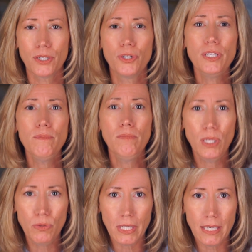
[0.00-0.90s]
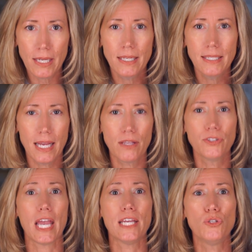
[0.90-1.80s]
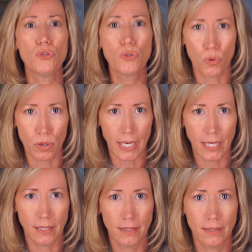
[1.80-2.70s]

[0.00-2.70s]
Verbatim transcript: Good music tells a story.